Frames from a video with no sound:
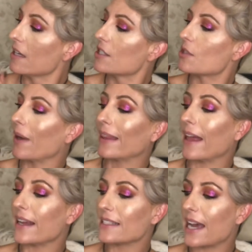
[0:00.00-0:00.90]
So I
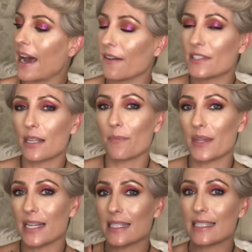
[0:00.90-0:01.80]
like to have
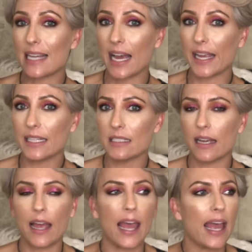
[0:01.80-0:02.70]
something designed.
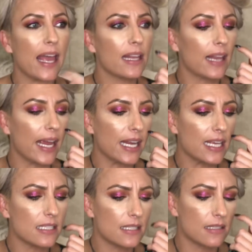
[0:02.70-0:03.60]
Hey,
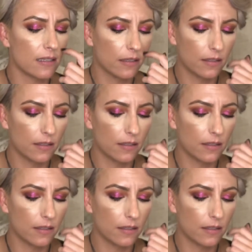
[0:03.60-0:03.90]
ladies!